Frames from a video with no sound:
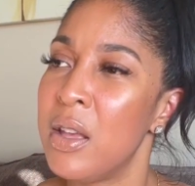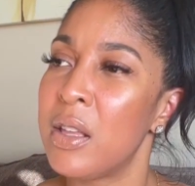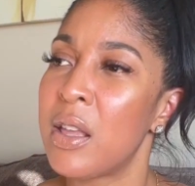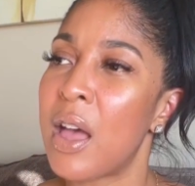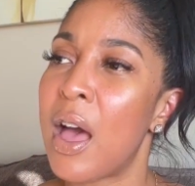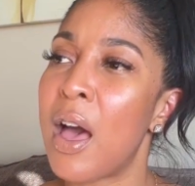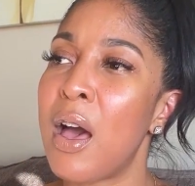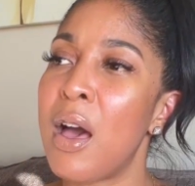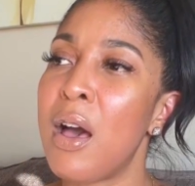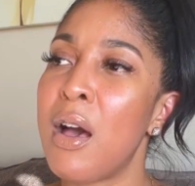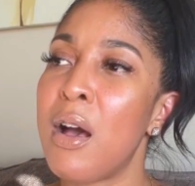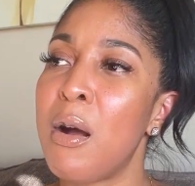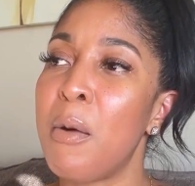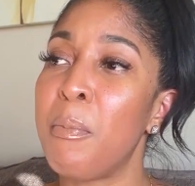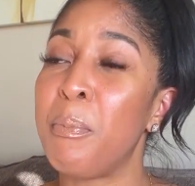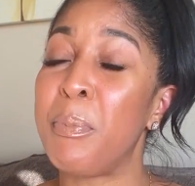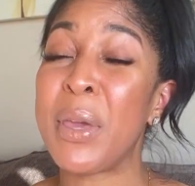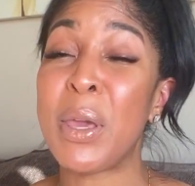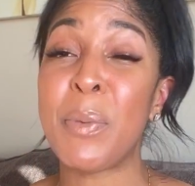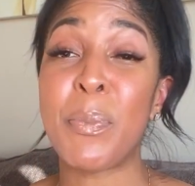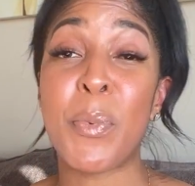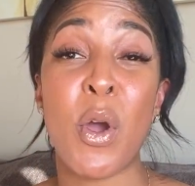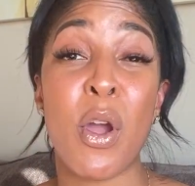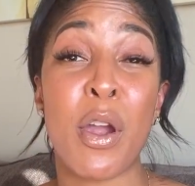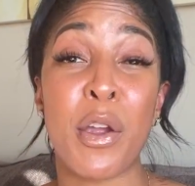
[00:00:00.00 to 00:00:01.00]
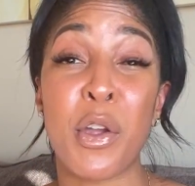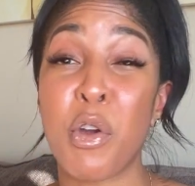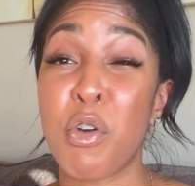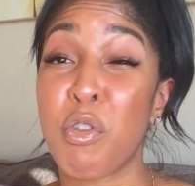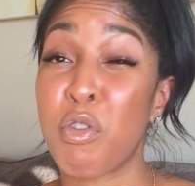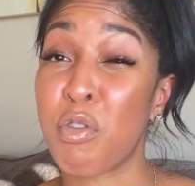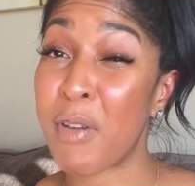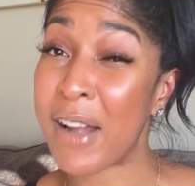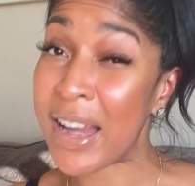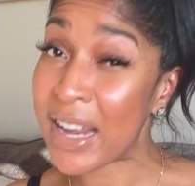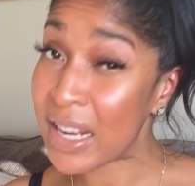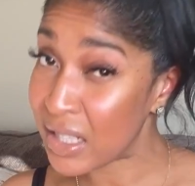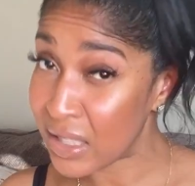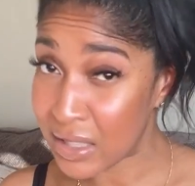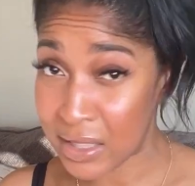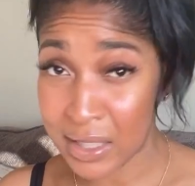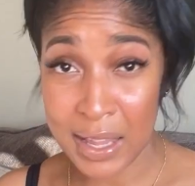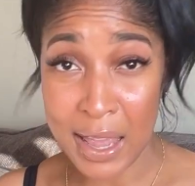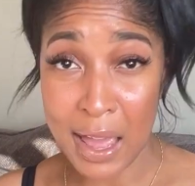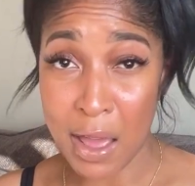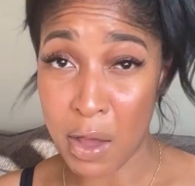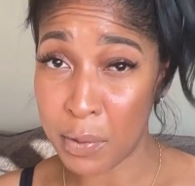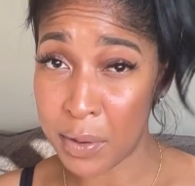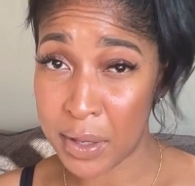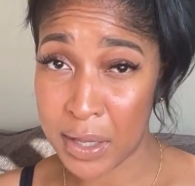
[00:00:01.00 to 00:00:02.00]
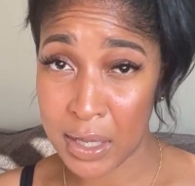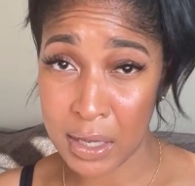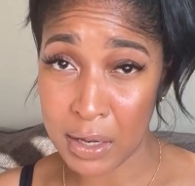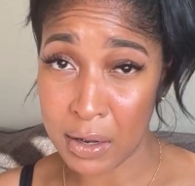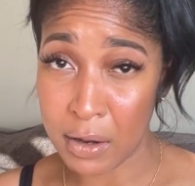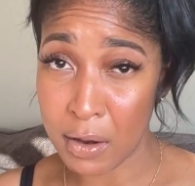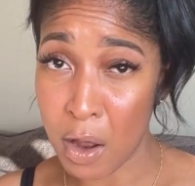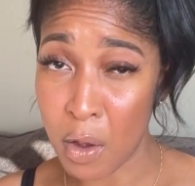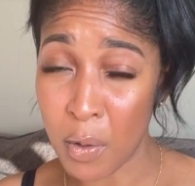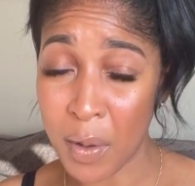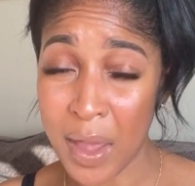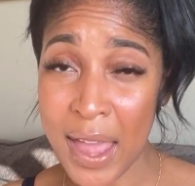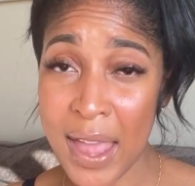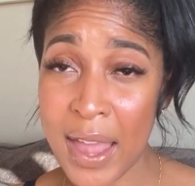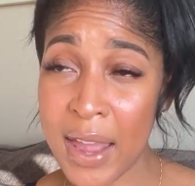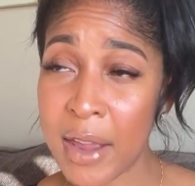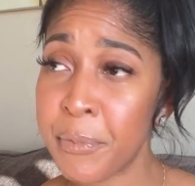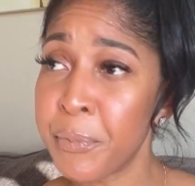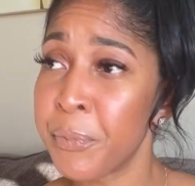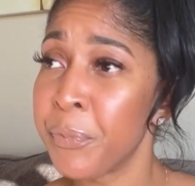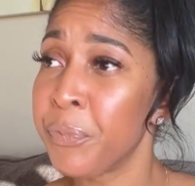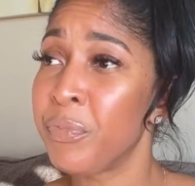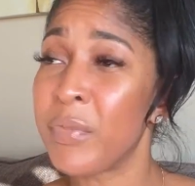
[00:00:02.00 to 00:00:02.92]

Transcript: Um, people are crazy out here, okay?